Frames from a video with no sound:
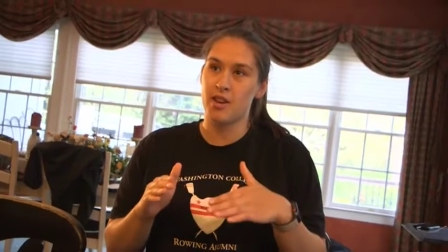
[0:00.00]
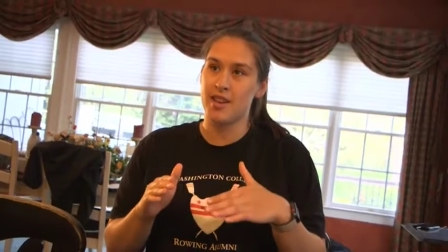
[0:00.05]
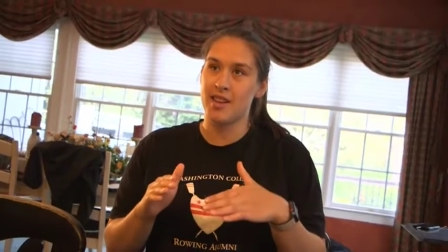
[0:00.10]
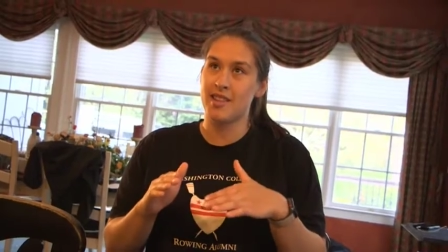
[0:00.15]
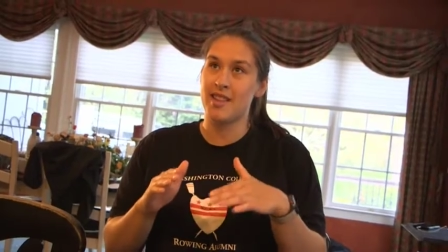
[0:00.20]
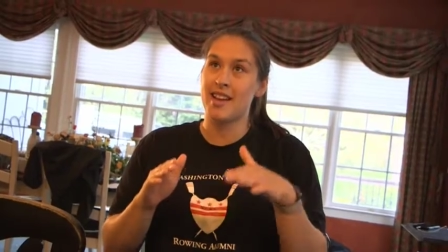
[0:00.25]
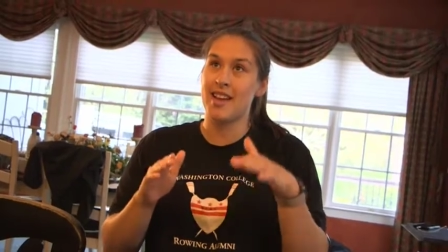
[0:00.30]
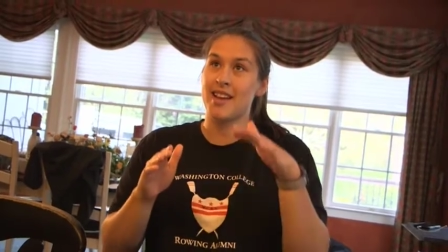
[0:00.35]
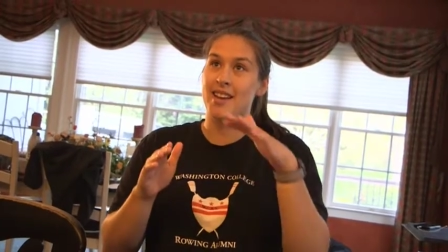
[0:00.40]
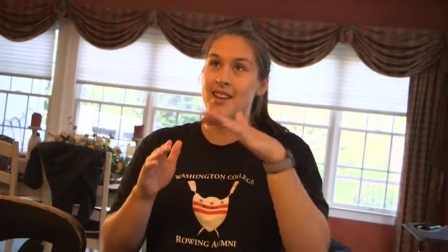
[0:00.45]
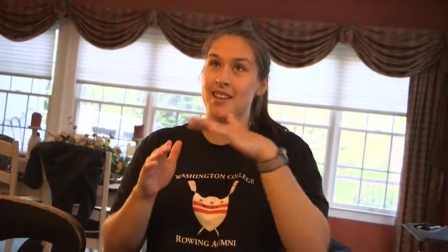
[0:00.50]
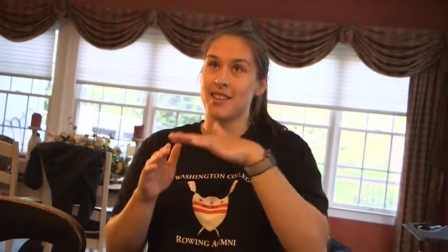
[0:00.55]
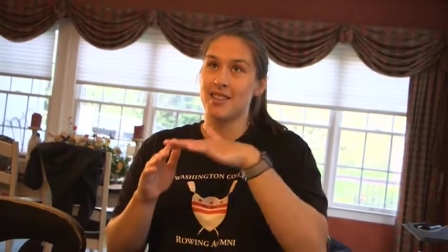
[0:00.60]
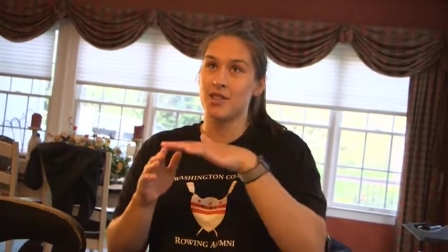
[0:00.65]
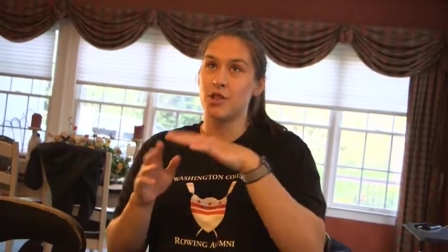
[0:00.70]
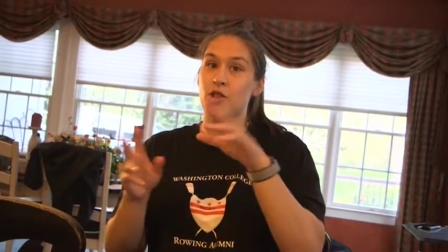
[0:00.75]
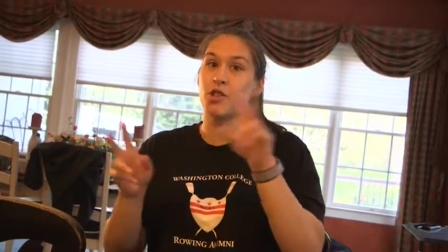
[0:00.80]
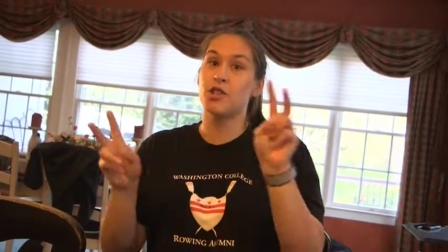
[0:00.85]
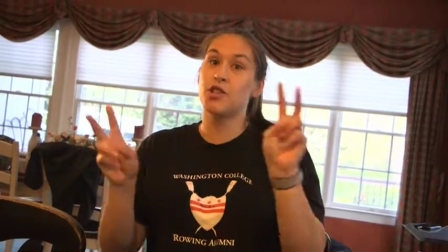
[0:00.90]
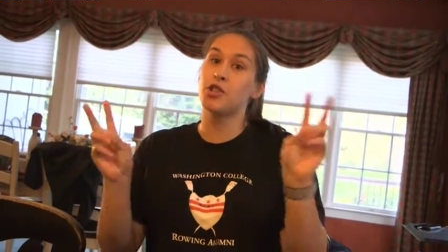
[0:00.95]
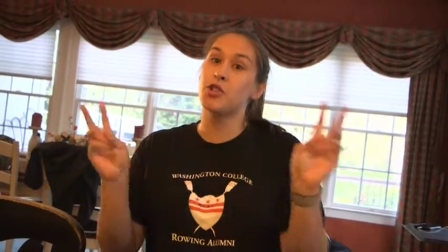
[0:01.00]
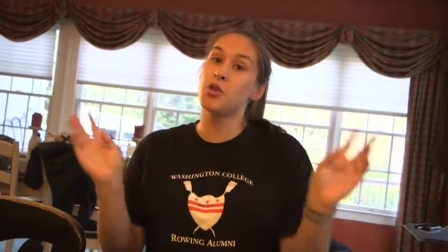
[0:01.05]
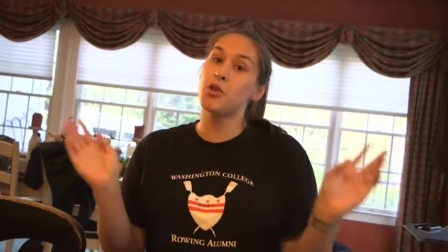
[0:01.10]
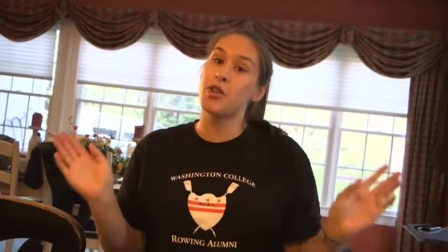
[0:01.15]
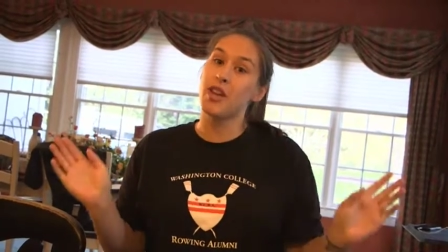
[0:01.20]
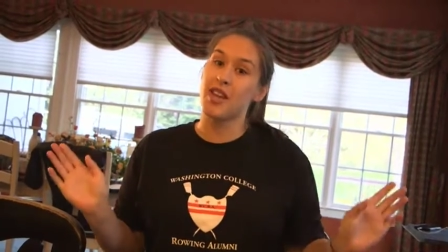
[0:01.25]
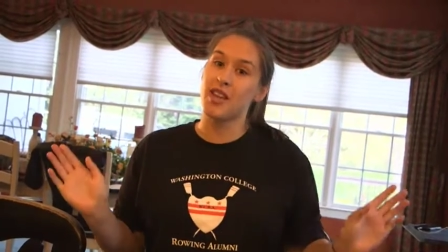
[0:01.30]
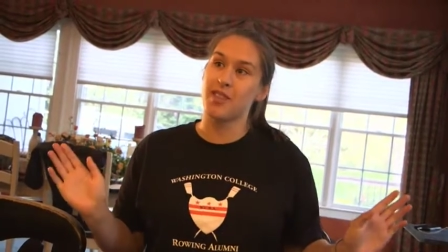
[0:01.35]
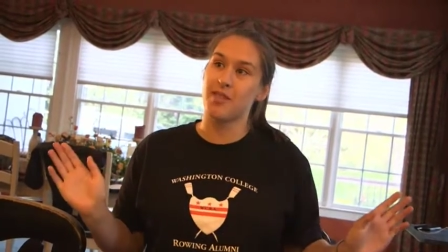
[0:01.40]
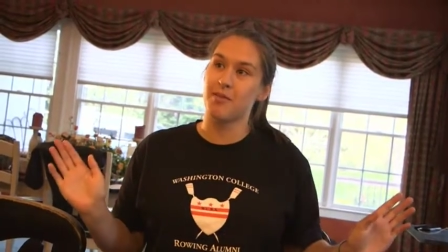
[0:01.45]
And again, it's a
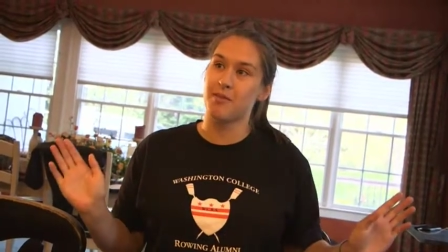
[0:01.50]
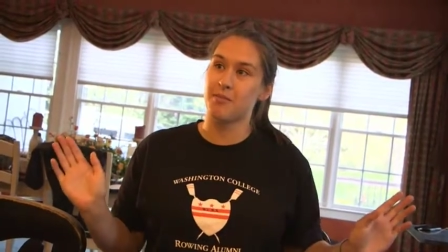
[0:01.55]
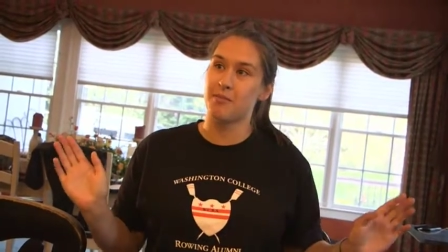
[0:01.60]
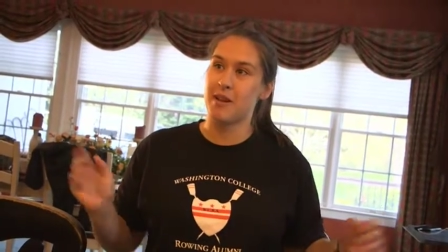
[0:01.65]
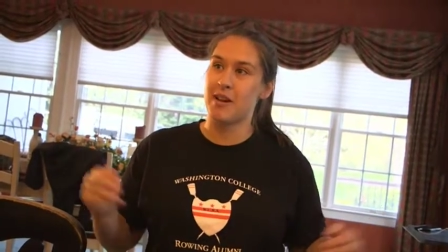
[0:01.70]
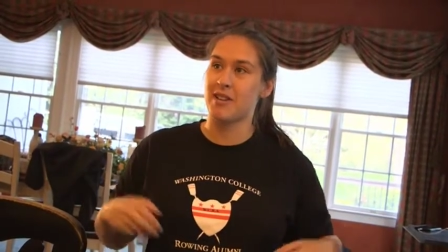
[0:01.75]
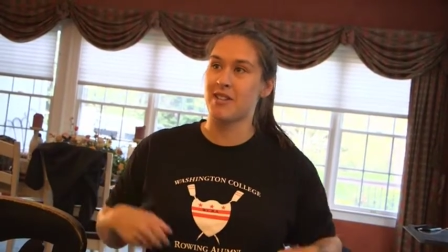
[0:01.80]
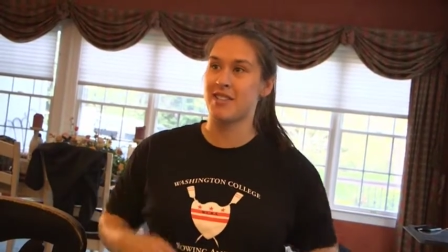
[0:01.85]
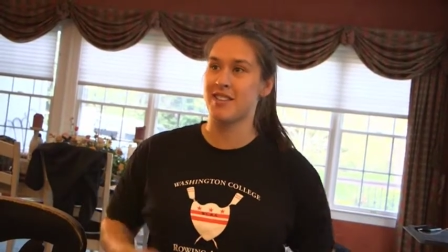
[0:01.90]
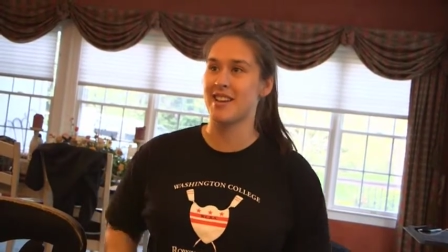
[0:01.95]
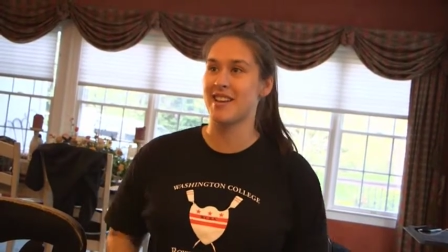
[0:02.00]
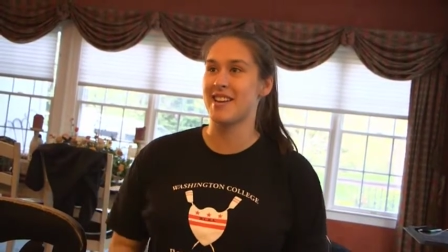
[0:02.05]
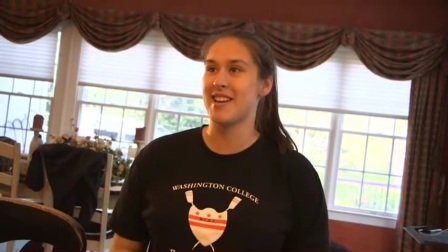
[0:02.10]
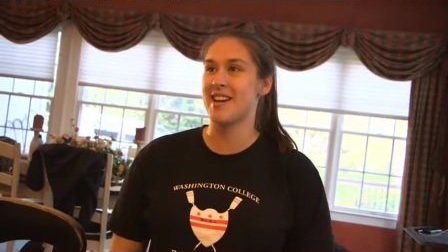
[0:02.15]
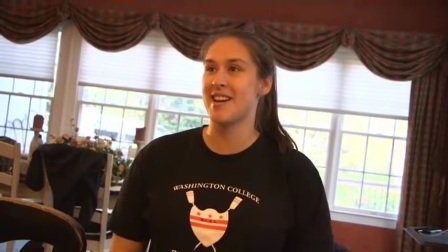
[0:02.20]
2-day marathon now.